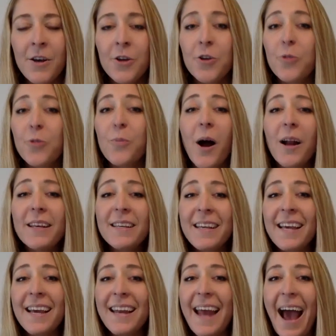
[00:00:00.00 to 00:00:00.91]
your body
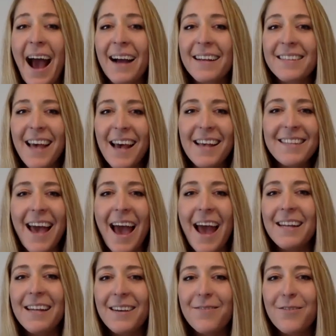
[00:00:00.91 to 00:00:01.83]
can't access
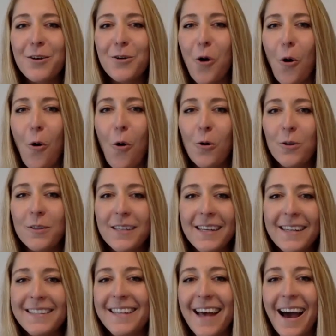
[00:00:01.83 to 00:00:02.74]
any of the gold
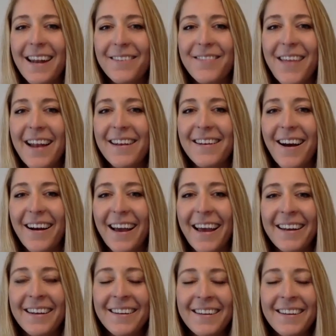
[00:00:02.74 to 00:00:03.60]
inside of that nugget.